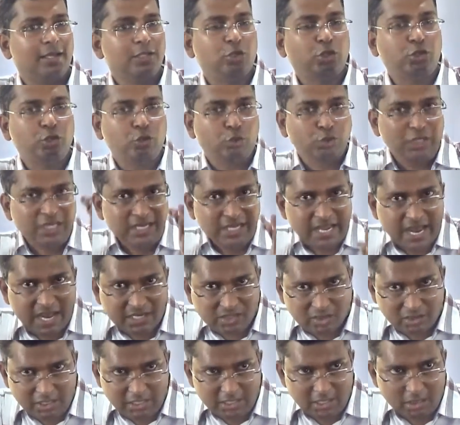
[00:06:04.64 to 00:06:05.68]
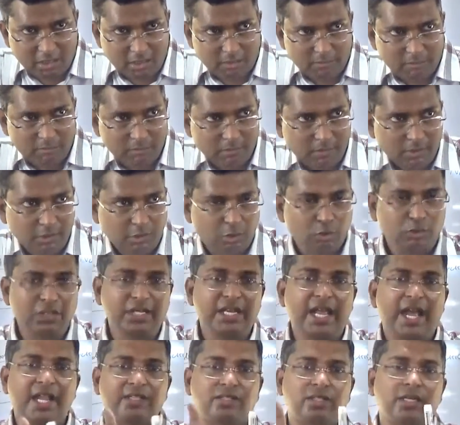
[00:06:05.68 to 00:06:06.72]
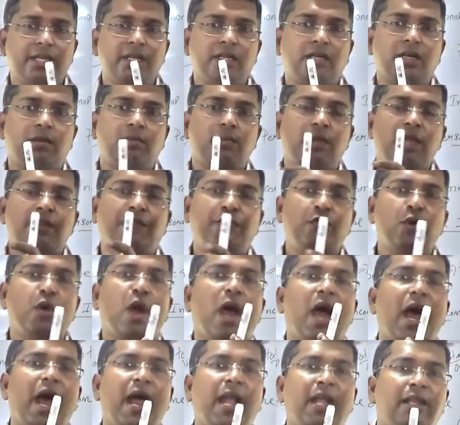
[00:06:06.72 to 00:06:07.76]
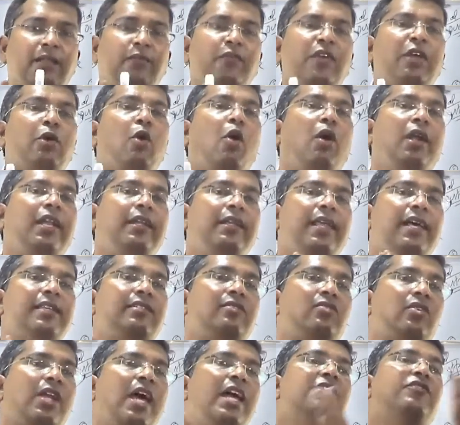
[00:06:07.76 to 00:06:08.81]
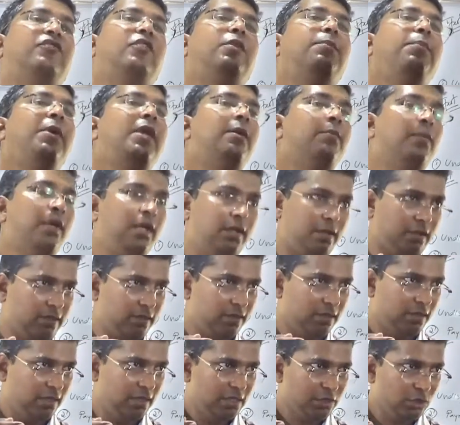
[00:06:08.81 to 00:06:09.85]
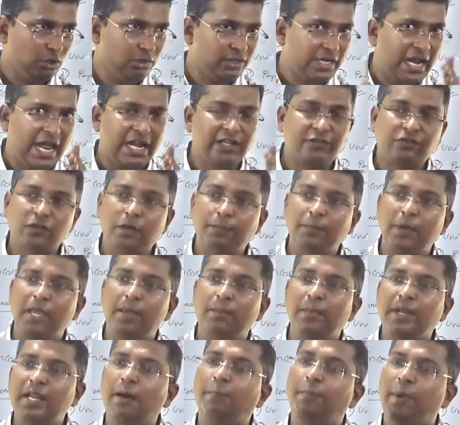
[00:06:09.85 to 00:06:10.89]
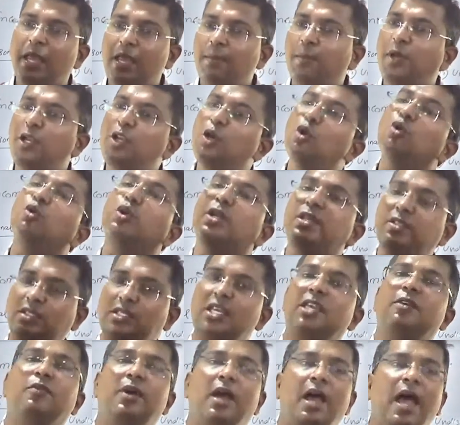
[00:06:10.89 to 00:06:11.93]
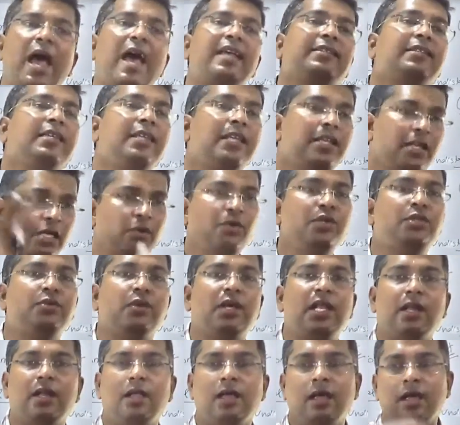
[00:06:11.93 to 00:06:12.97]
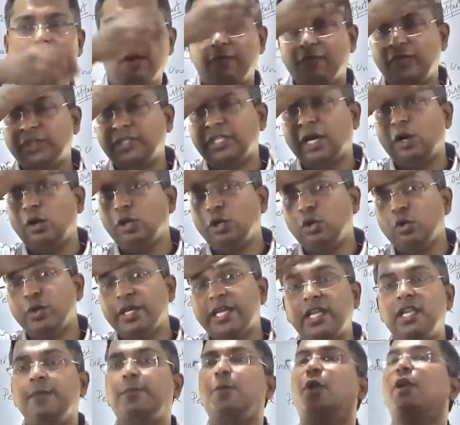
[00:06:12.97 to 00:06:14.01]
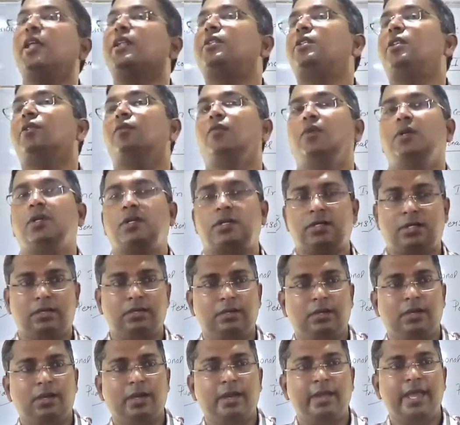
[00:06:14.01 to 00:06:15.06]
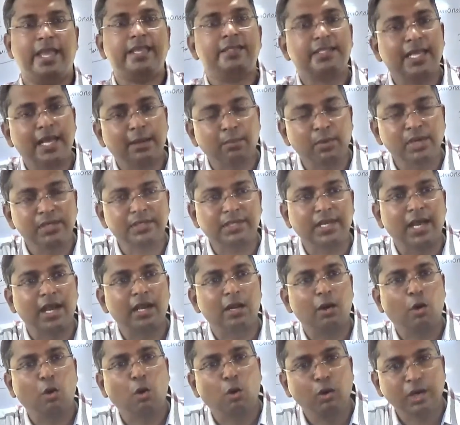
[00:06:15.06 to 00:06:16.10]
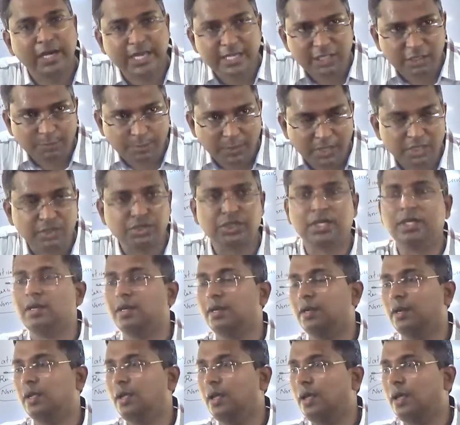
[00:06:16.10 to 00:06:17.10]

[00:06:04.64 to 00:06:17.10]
so to the national income, to the national income, if you add, we call it as transfer payment. So transfer payment are payment you receive as an individual without doing any productive work. Examples are old age pension,